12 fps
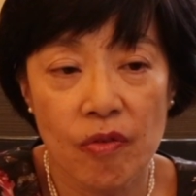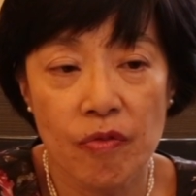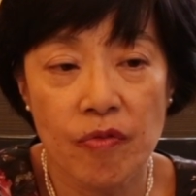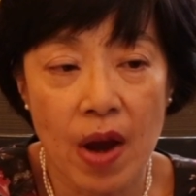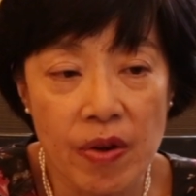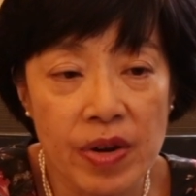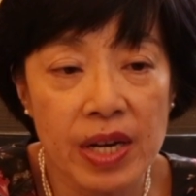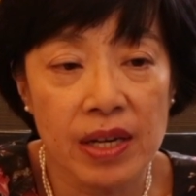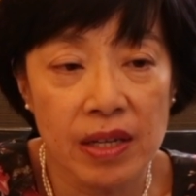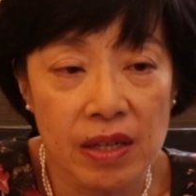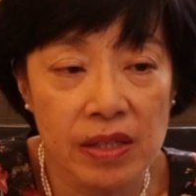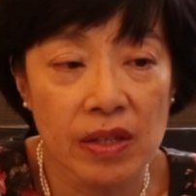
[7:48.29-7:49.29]
very
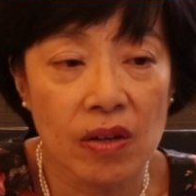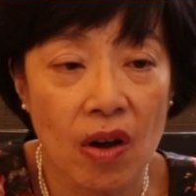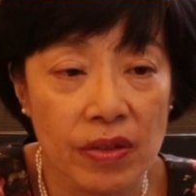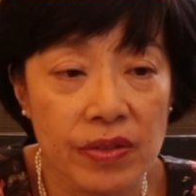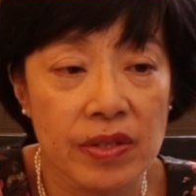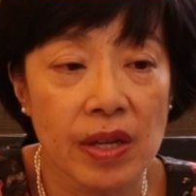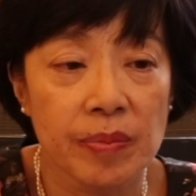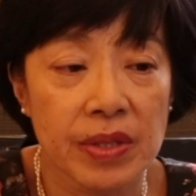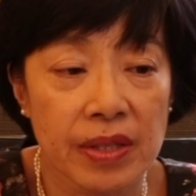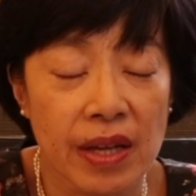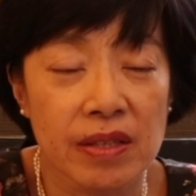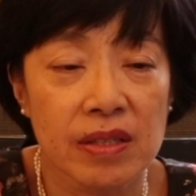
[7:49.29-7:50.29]
clearly the
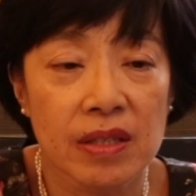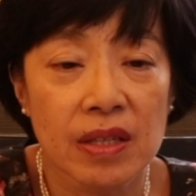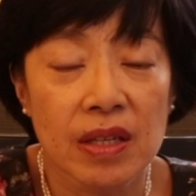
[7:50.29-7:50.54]
concept that